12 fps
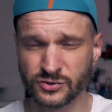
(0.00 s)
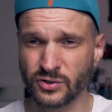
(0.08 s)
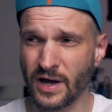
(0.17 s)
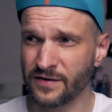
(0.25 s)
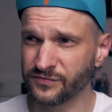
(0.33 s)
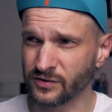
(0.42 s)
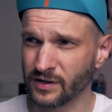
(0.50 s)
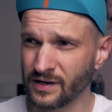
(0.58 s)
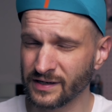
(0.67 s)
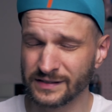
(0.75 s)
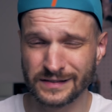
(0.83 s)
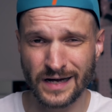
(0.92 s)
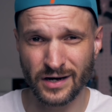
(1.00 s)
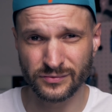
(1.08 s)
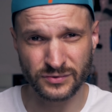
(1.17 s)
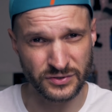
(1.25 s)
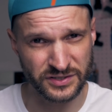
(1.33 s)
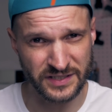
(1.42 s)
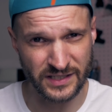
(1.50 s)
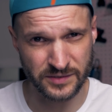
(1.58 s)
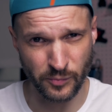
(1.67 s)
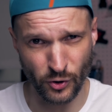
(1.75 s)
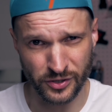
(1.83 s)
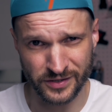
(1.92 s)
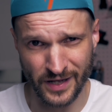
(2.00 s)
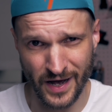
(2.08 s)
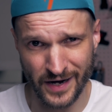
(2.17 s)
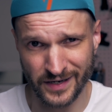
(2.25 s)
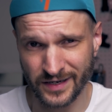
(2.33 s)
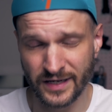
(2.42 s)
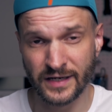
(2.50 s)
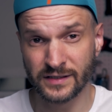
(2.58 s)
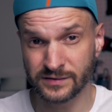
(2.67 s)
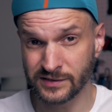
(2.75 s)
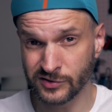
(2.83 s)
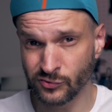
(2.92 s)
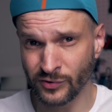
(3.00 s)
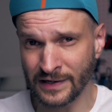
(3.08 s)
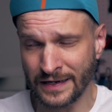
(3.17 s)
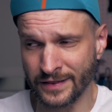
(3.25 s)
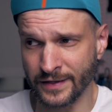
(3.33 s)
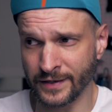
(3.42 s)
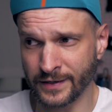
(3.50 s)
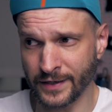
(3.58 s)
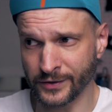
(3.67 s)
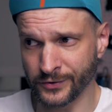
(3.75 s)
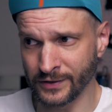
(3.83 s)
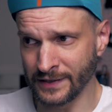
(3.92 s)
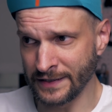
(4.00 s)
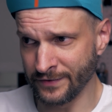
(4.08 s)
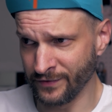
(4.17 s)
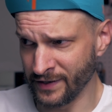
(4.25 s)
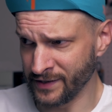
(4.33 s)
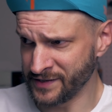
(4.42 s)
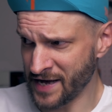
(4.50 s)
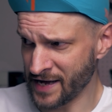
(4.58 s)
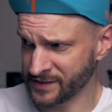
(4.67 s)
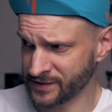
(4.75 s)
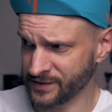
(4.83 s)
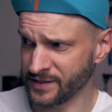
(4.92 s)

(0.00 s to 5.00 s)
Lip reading: So after getting down to 6.9, did you really think I could leave it at that?